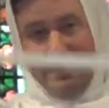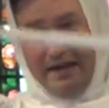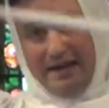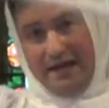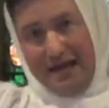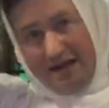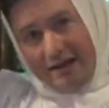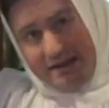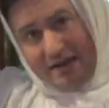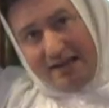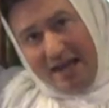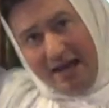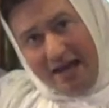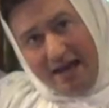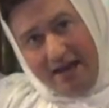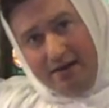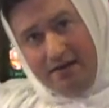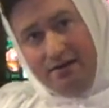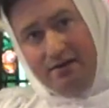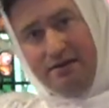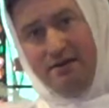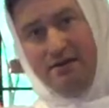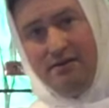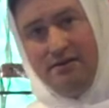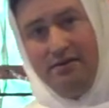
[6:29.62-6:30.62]
And
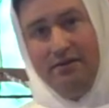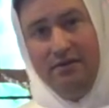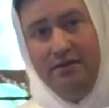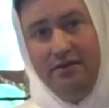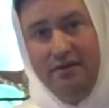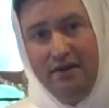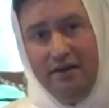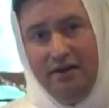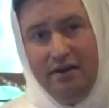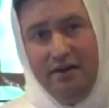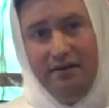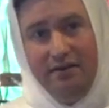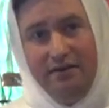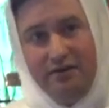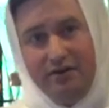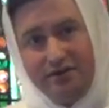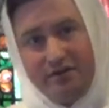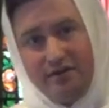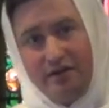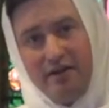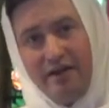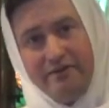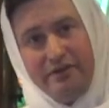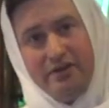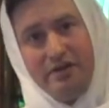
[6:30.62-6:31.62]
again,
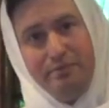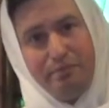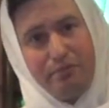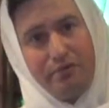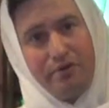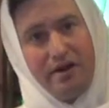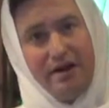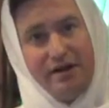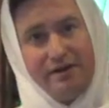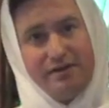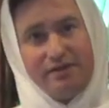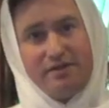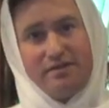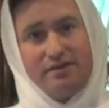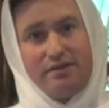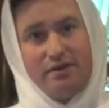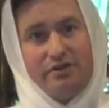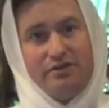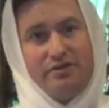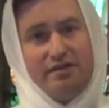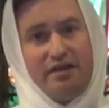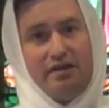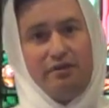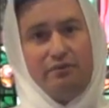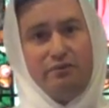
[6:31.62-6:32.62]
there's lovely prayers
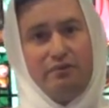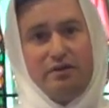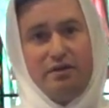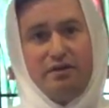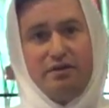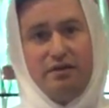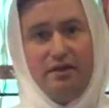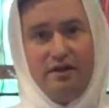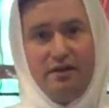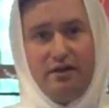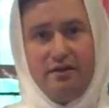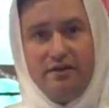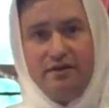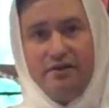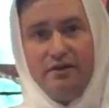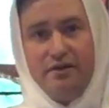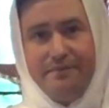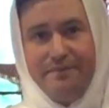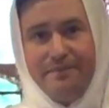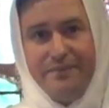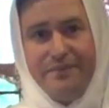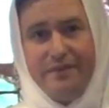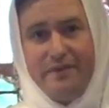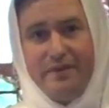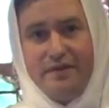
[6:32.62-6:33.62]
associated with uh,
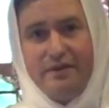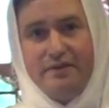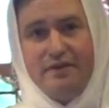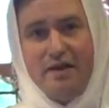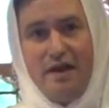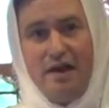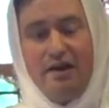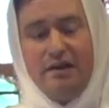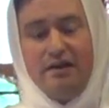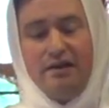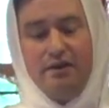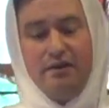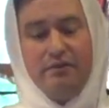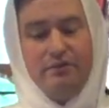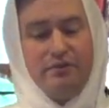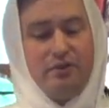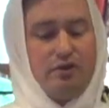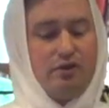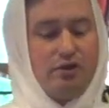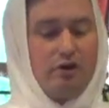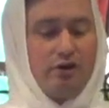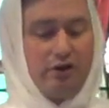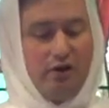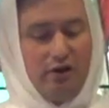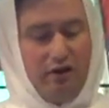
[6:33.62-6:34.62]
the, the donning of the
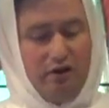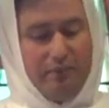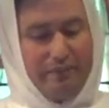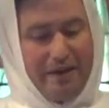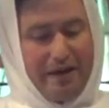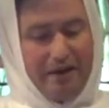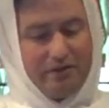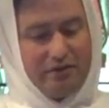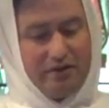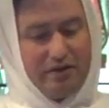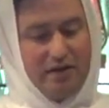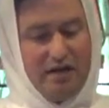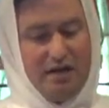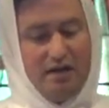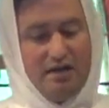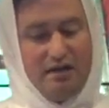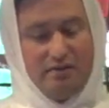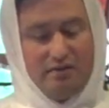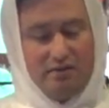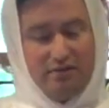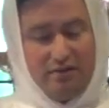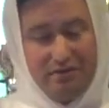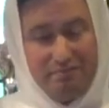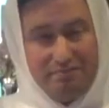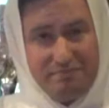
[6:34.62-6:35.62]
girdle about
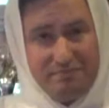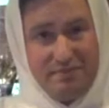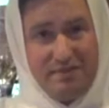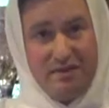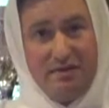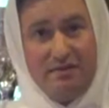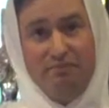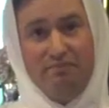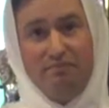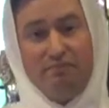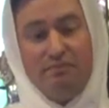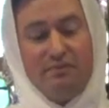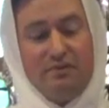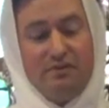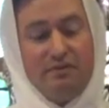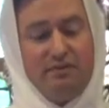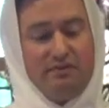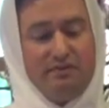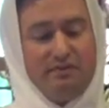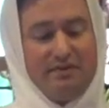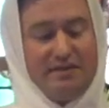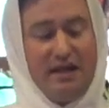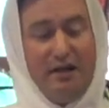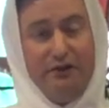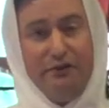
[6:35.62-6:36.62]
um,
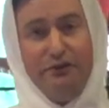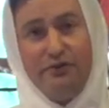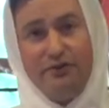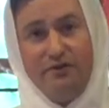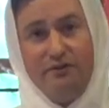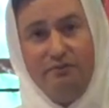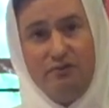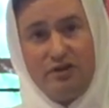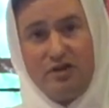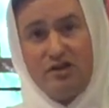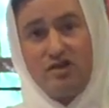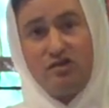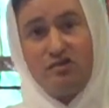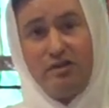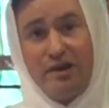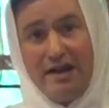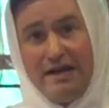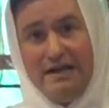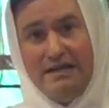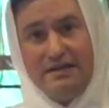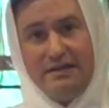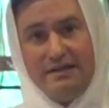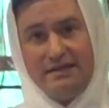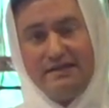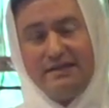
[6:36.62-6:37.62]

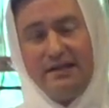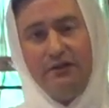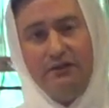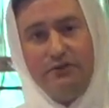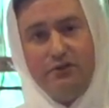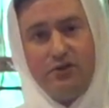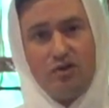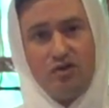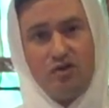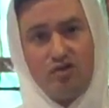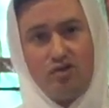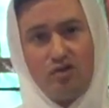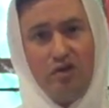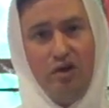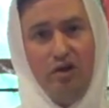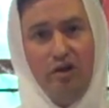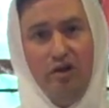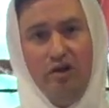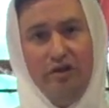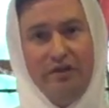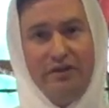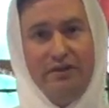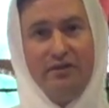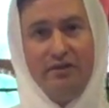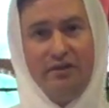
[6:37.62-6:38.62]
self-restraint and
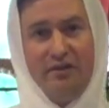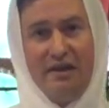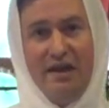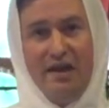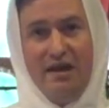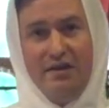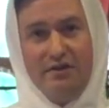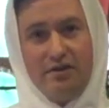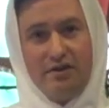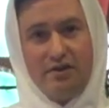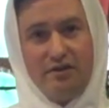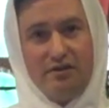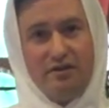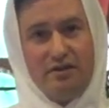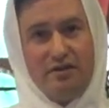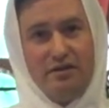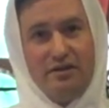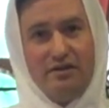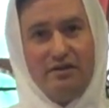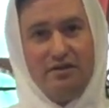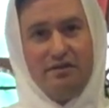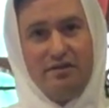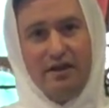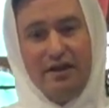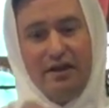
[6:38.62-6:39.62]
self-control and the, the,
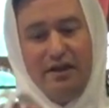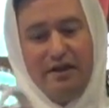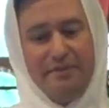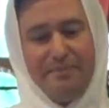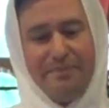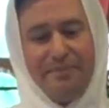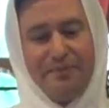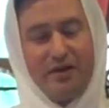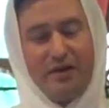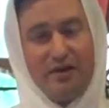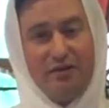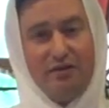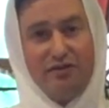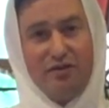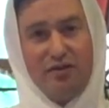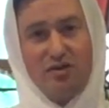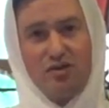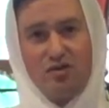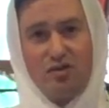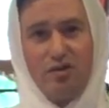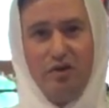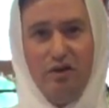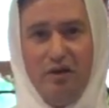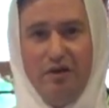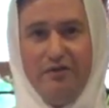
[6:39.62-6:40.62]
the um,
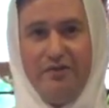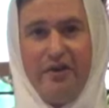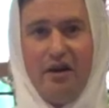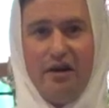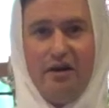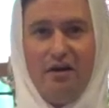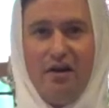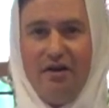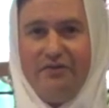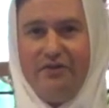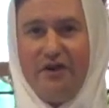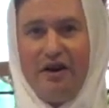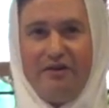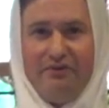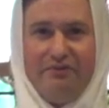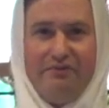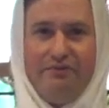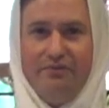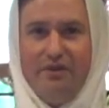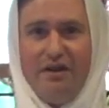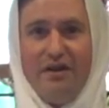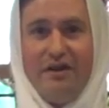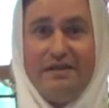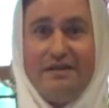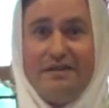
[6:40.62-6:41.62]
control of our, of
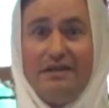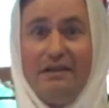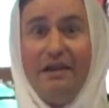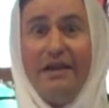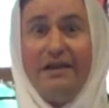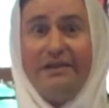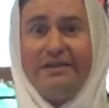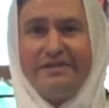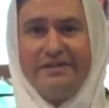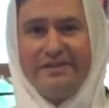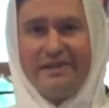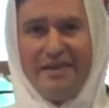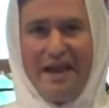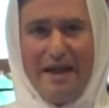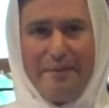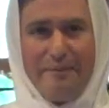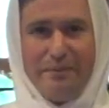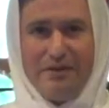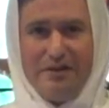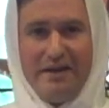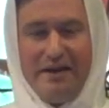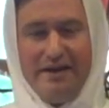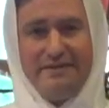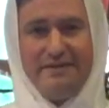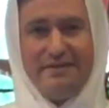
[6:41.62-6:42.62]
our various lusts and
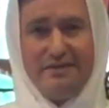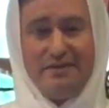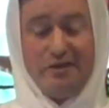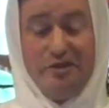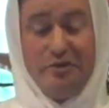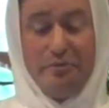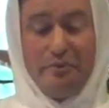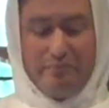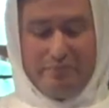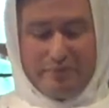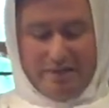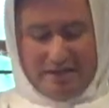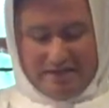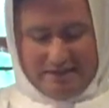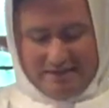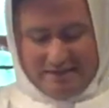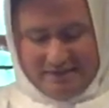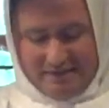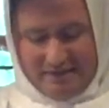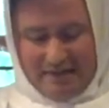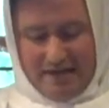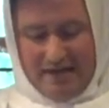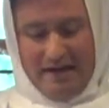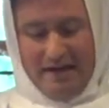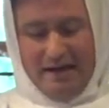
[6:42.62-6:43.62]
appetites as human
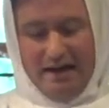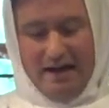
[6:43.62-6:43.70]
beings.